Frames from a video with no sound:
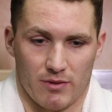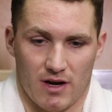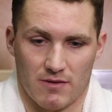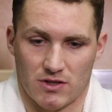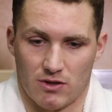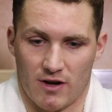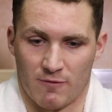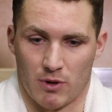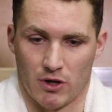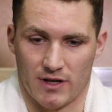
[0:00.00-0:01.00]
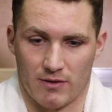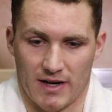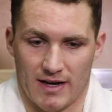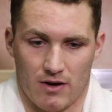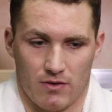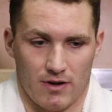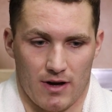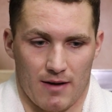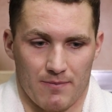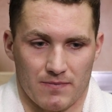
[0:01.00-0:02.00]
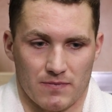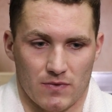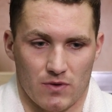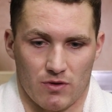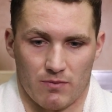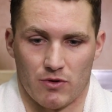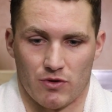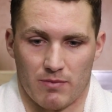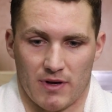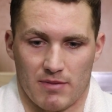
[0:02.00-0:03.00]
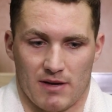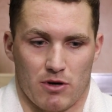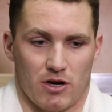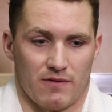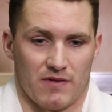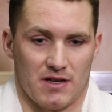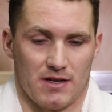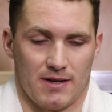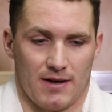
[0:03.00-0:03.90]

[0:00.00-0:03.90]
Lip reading: We obviously don't have Barkey right now. He's a big, big part of it.